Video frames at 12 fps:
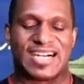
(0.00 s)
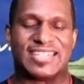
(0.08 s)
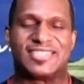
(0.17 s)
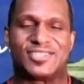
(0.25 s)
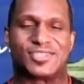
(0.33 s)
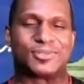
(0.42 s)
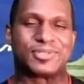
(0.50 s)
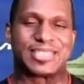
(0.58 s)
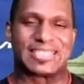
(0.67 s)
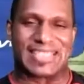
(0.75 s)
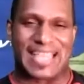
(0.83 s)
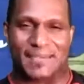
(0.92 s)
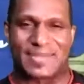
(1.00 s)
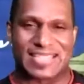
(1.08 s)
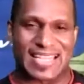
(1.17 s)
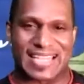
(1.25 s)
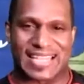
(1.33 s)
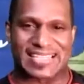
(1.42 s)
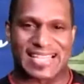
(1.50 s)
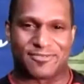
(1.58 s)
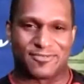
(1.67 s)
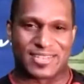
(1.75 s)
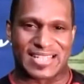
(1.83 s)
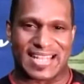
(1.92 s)
undo the damage. I guess I
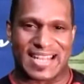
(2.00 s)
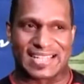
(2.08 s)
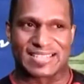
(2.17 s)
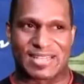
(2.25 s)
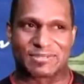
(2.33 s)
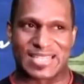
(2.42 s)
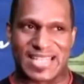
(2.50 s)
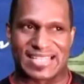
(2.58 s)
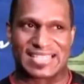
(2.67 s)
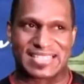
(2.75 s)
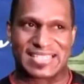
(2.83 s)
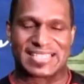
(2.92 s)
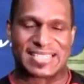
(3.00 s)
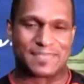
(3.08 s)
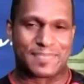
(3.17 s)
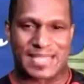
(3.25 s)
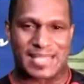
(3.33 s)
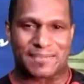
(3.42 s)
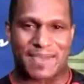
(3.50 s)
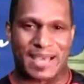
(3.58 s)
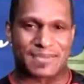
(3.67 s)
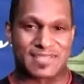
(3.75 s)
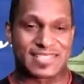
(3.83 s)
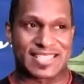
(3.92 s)
felt that was kind of done to me
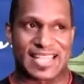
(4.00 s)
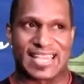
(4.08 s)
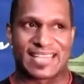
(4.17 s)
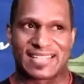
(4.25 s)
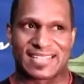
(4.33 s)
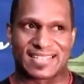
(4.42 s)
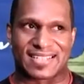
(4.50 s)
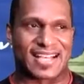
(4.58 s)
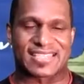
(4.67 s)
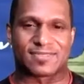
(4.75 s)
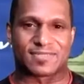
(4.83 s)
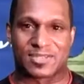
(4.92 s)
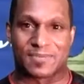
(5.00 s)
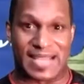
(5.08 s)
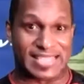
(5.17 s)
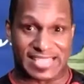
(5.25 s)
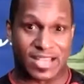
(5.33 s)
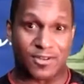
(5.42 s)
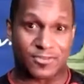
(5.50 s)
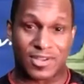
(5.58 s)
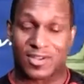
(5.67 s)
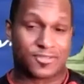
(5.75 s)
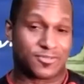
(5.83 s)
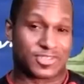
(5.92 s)
by staying in the closet to myself
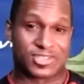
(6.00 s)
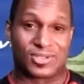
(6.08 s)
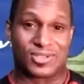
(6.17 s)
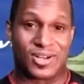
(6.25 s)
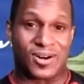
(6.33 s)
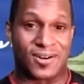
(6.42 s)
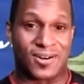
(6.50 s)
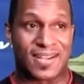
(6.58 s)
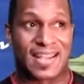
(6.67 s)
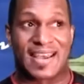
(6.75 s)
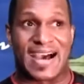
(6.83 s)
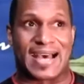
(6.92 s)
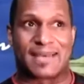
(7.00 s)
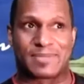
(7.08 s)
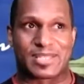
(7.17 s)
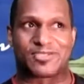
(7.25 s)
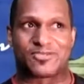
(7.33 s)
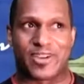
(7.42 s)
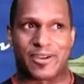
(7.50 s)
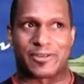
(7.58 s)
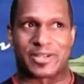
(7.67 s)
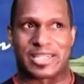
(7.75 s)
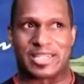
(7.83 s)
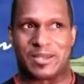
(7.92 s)
for so long. I'm just
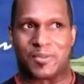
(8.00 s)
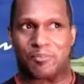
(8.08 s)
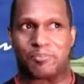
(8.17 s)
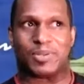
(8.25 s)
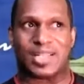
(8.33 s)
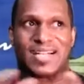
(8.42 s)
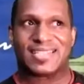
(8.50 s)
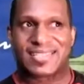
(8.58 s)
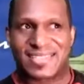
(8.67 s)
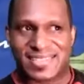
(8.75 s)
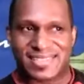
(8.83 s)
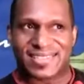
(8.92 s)
very blunt,